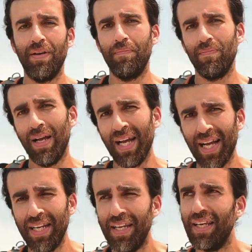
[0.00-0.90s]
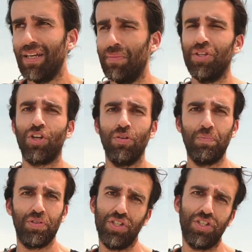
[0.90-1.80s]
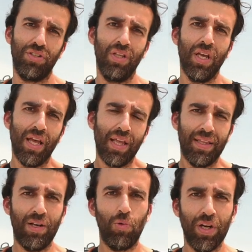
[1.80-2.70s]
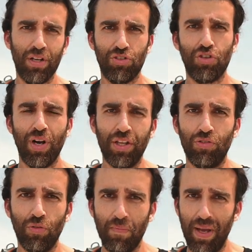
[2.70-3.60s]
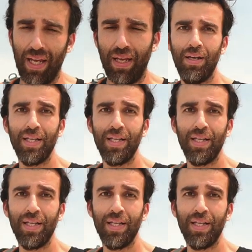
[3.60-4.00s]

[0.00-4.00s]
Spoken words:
an idea about the composition that we are trying to make.